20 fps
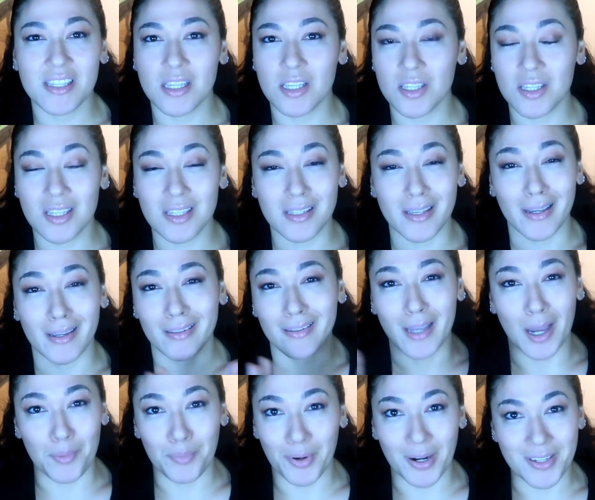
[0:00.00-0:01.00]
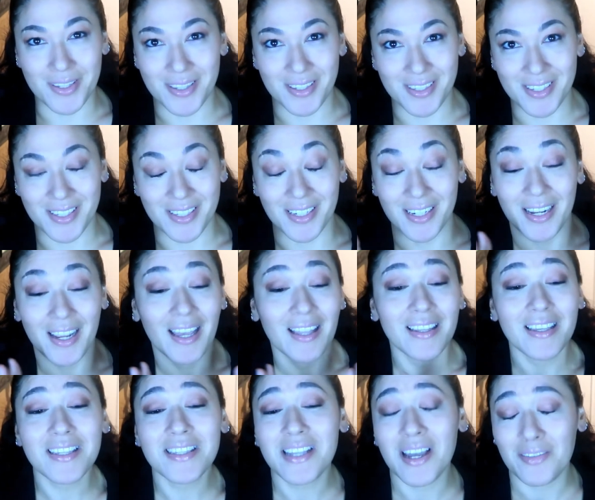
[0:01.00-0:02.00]
This is like not present in it, at
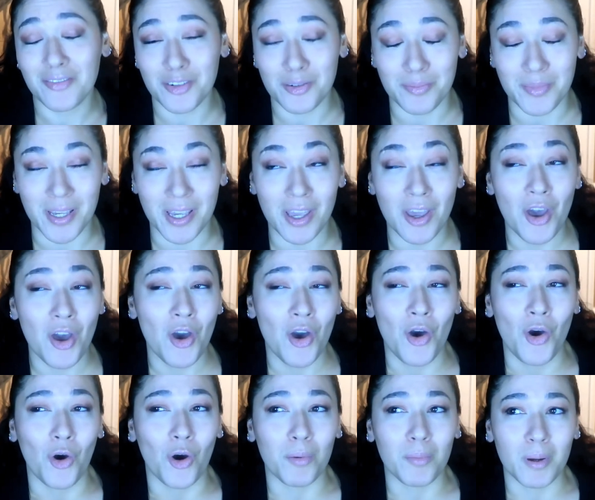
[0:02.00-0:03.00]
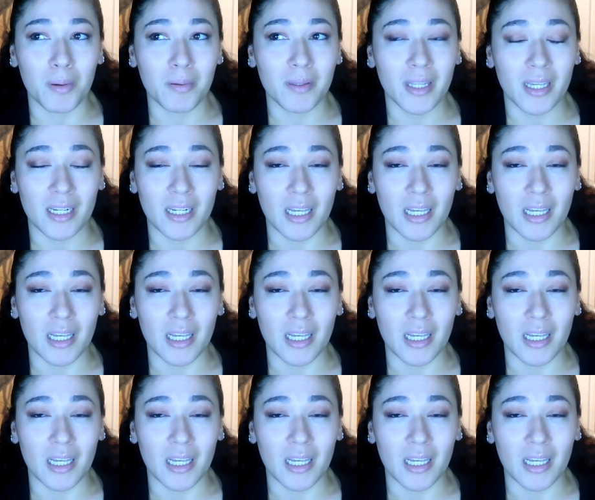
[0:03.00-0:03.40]
least not for me. Or maybe that